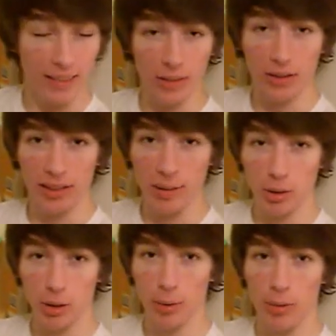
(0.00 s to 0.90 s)
There's a
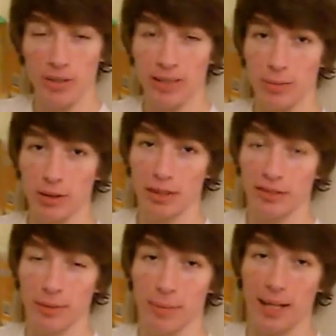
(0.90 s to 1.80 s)
couple quotes in the movie
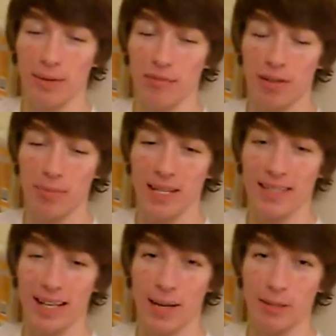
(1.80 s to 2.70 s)
from ben, from
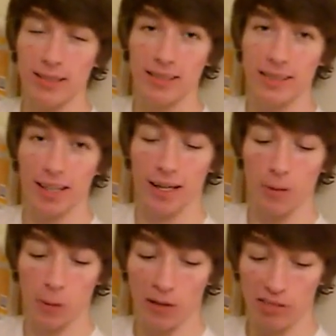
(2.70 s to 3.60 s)
Ben Thomas.
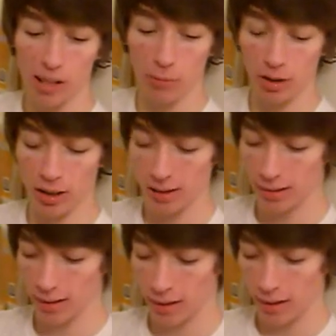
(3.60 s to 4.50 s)
Uh, one of them was,
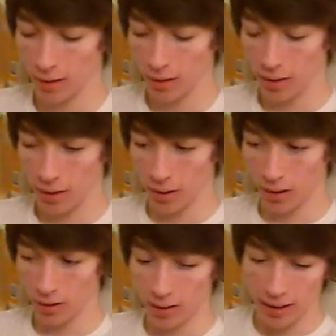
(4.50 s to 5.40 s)

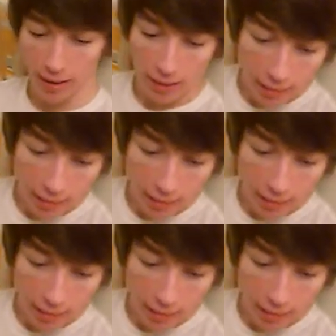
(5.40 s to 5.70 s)
"All I